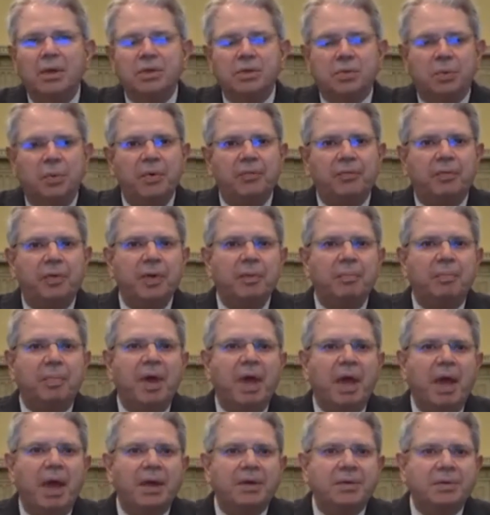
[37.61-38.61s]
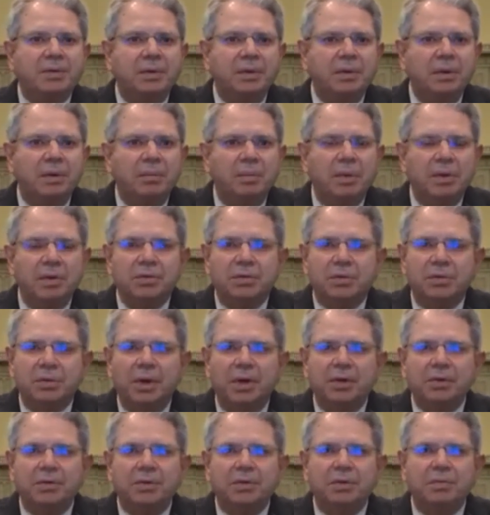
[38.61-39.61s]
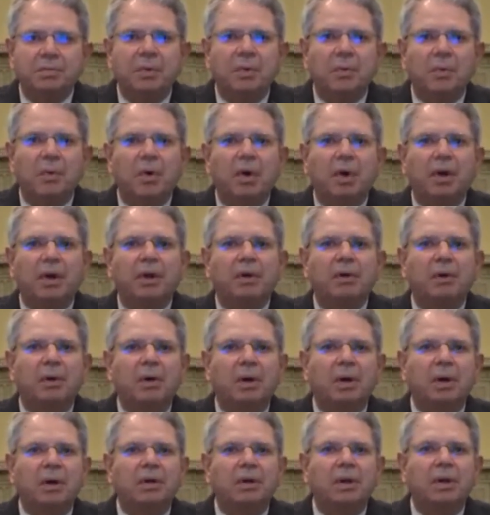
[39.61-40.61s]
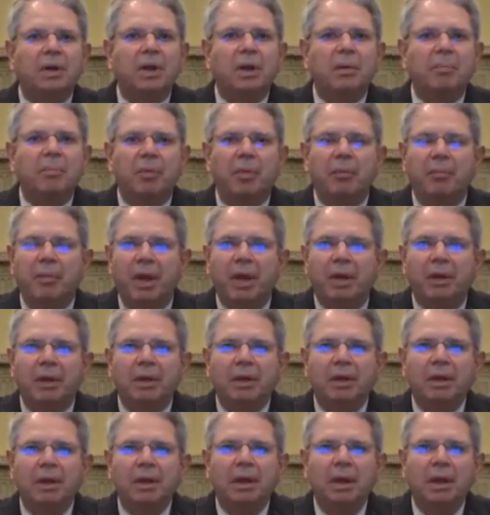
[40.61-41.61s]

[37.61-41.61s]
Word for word: swiftly passed and the administration's been working hard to implement.